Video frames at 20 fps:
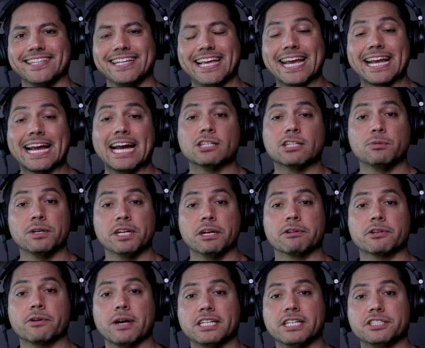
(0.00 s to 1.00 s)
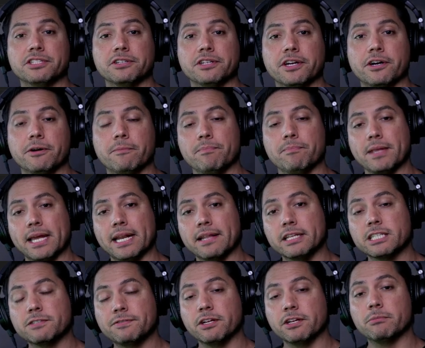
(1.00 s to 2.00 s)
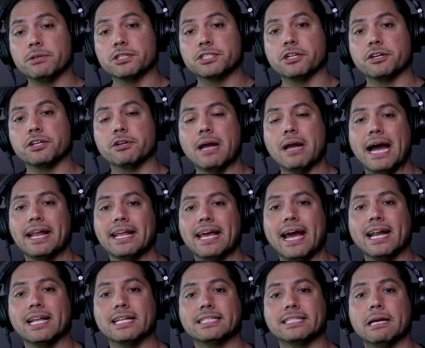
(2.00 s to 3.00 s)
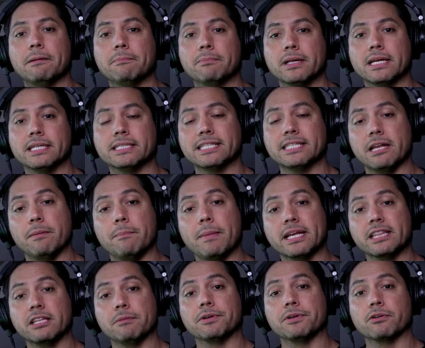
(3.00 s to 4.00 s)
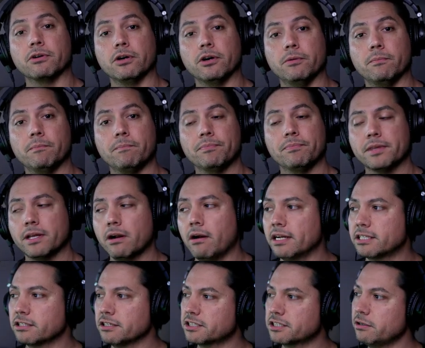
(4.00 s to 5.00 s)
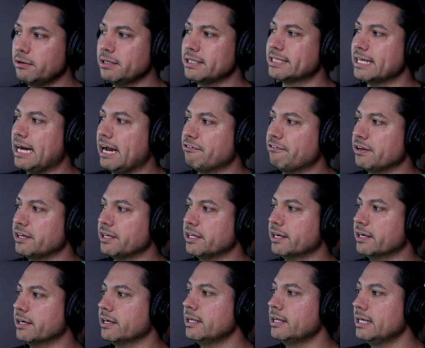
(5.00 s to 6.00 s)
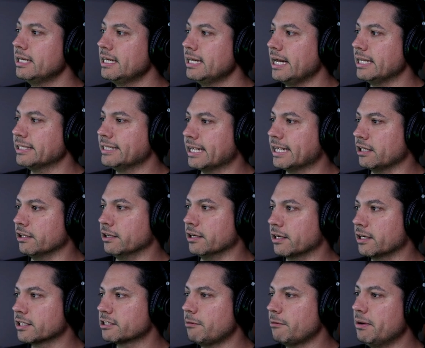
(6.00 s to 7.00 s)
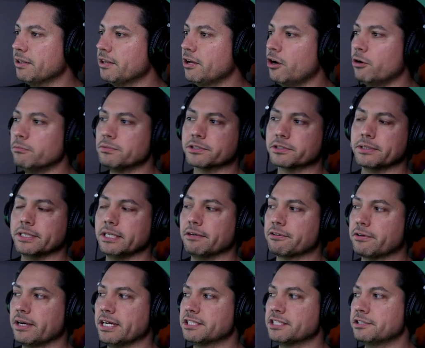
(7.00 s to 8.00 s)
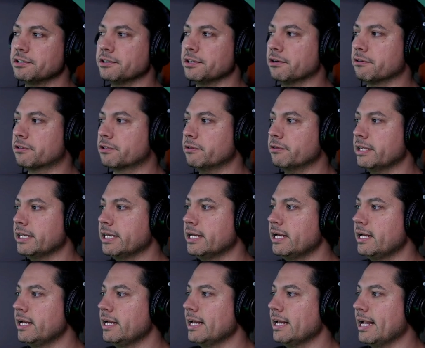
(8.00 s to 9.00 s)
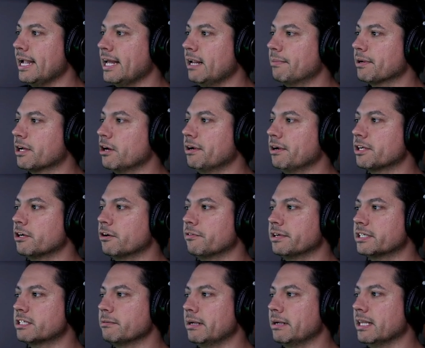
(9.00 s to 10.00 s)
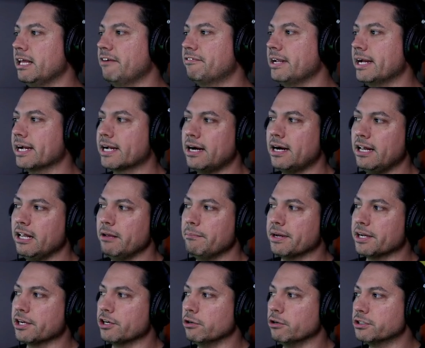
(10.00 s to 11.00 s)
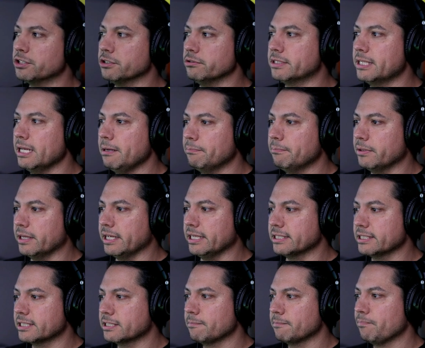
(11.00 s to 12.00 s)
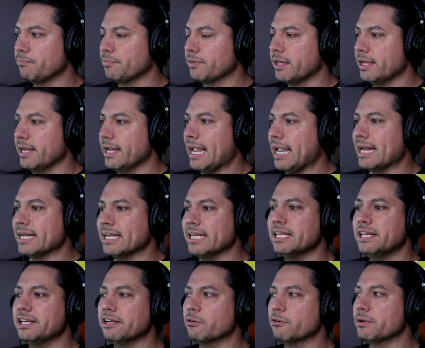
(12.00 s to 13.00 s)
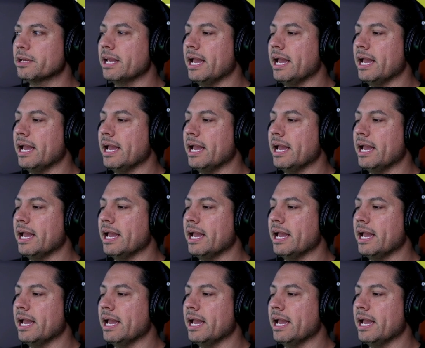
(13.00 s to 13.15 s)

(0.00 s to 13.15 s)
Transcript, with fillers: Hey guys, Will here with Create Studio, and in this video I'm going to show you how to edit templates and make them your own. All right, so let's go ahead and dive in here and take a look. So I'm on the home screen of Create Studio three, and I'm going to go ahead and go over here to my left-hand column and go to templates. And in here we